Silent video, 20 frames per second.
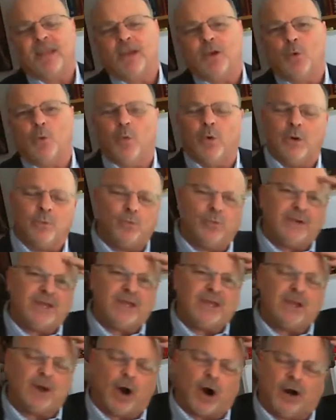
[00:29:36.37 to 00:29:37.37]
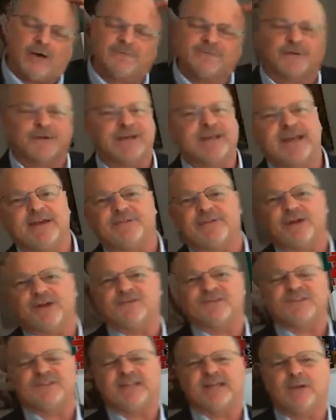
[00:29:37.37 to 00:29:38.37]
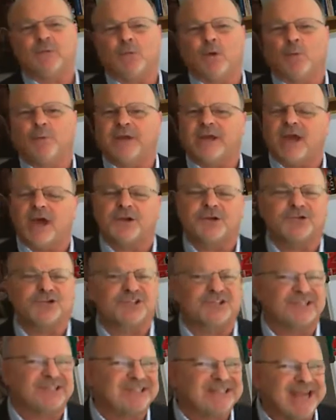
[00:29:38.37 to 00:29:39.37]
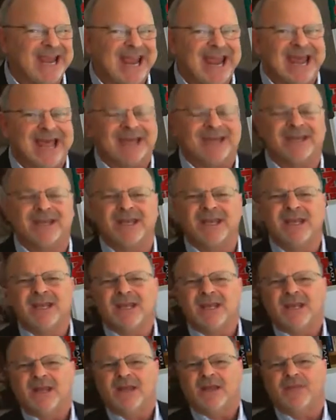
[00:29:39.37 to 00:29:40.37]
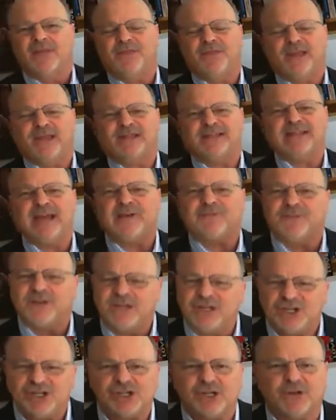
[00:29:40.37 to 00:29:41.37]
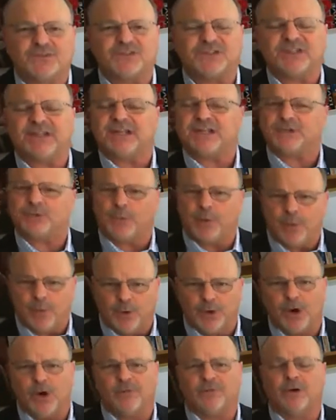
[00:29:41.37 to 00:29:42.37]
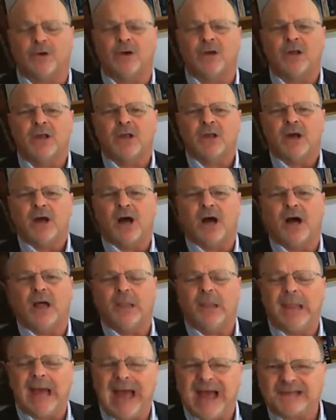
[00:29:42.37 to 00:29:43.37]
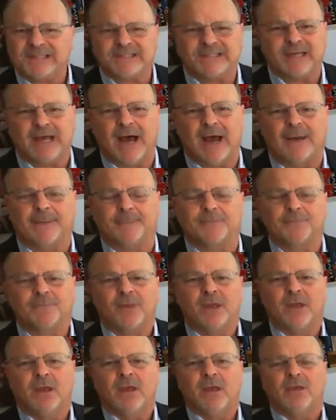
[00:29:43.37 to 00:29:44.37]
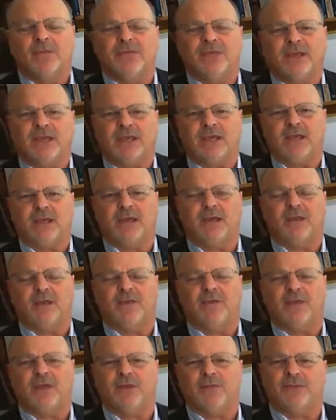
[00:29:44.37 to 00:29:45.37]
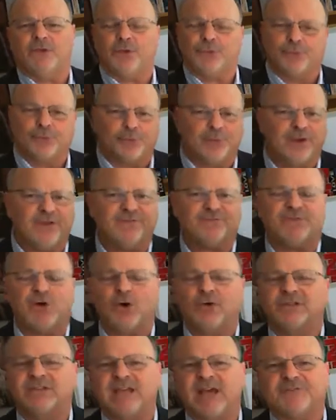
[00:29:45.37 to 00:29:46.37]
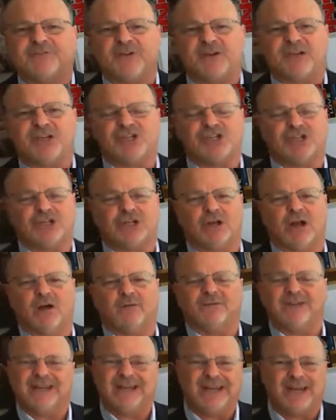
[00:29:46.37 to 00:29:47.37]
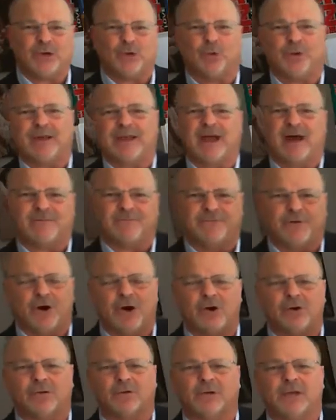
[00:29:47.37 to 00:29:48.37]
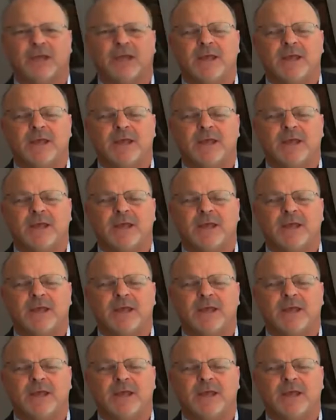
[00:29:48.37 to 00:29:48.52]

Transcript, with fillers: when we are forgiven of sin, when we understand the definition of sin, as we went over uh, last time, the, the, the threefold definition of iniquity, avon,